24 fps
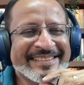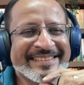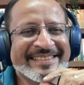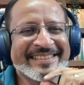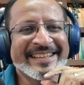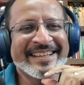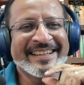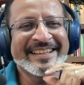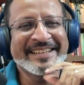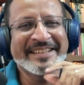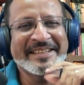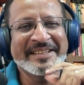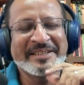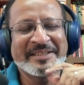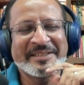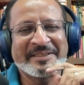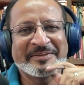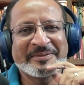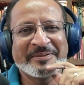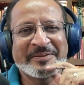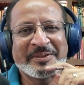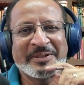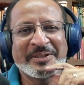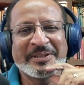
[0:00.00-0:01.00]
Yeah,
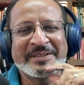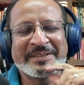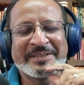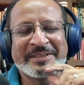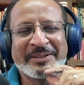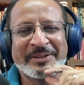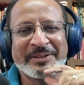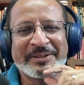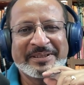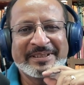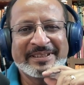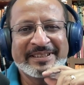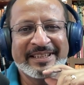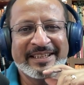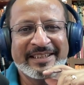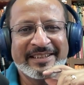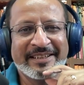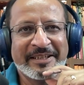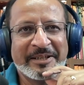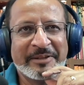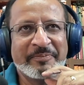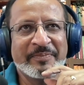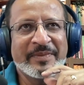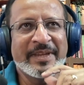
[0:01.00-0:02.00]
good, good.
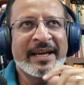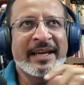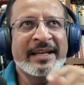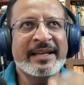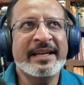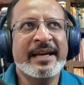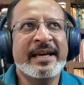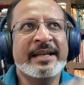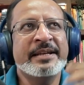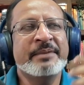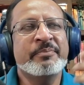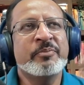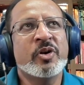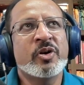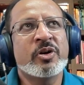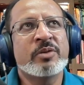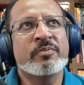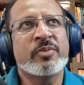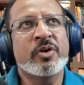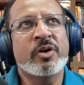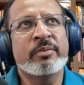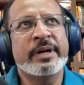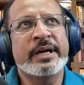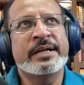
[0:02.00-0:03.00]
Any more
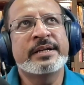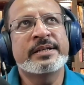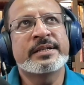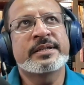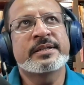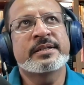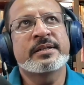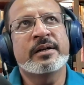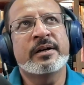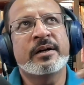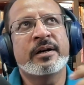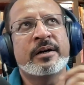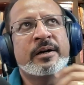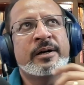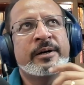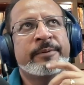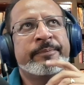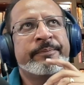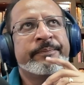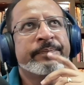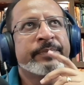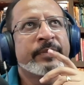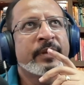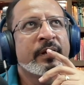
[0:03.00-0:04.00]
moments?
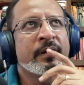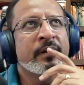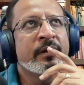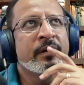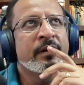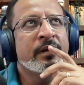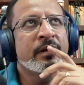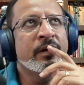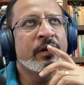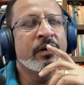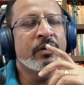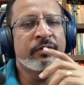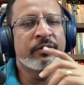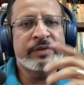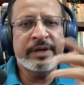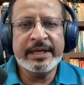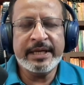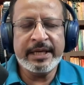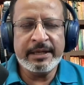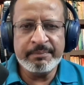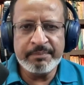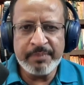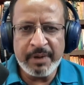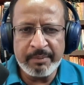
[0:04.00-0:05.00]

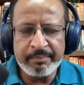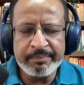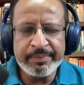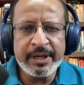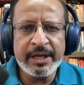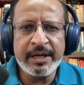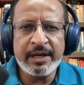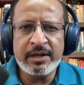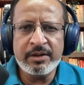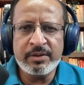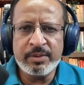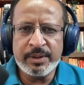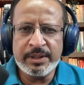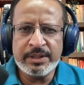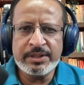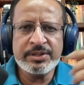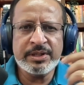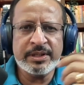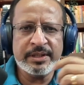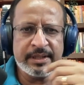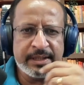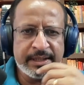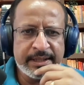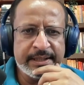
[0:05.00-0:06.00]
We keep bumping into
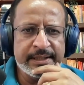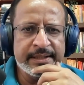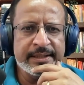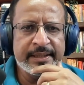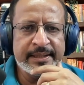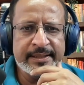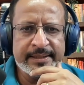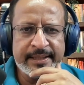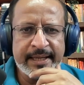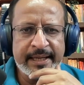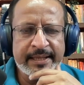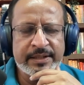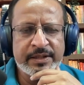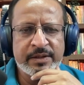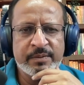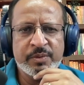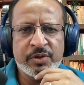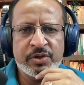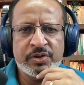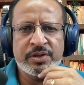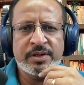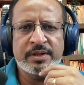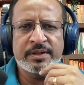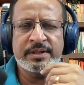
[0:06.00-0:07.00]
each other in these
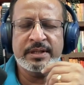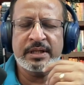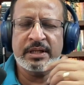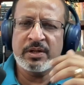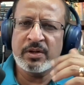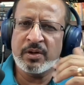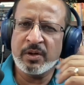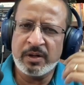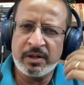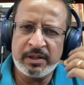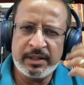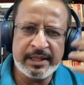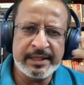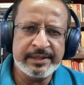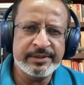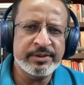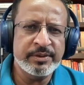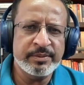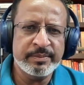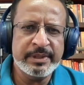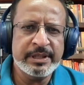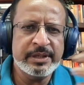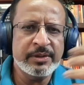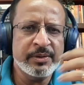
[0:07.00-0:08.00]
exhibitions and all,
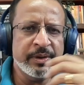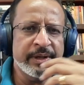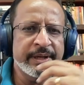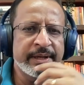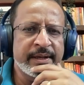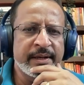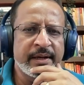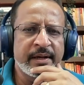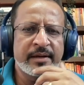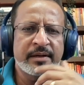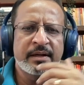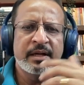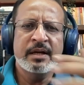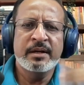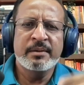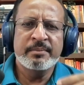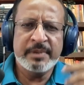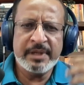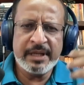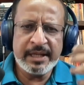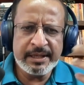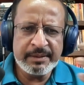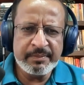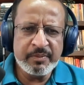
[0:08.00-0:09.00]
and you've been going there.
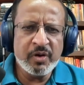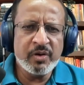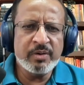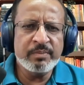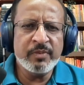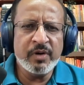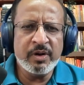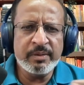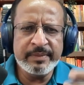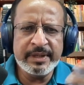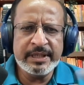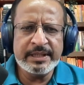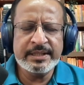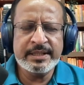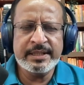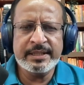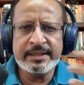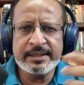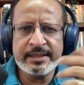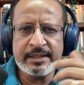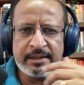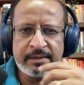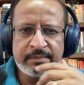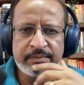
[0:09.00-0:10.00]
But any more
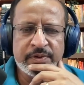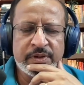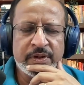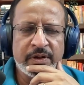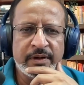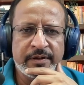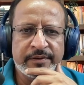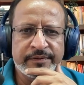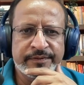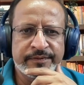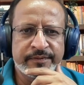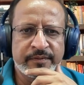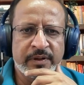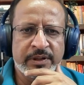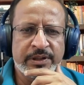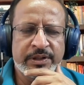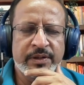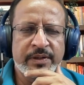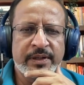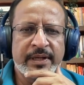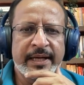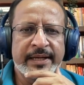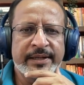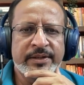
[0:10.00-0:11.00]
moments in terms of
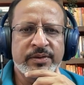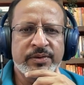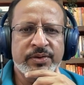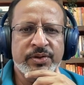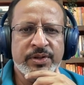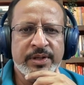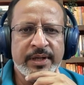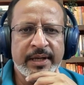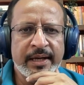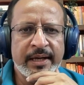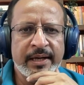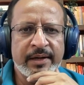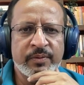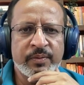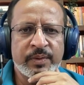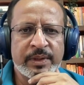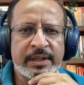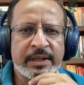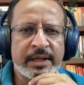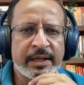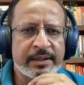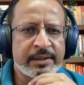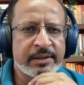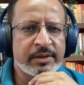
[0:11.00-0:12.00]
what you'd like to share
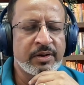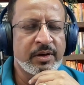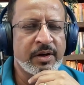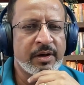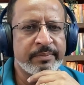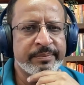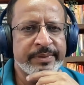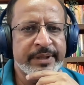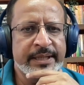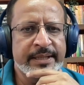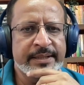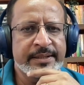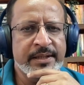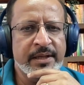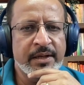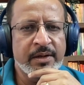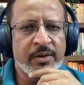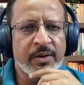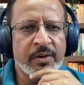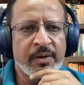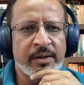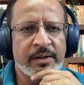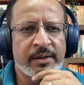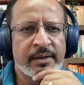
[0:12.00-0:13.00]
with the other hobbies
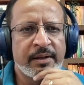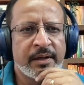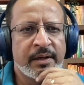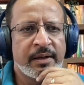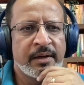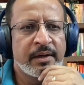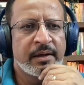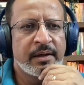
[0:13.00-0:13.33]
and all?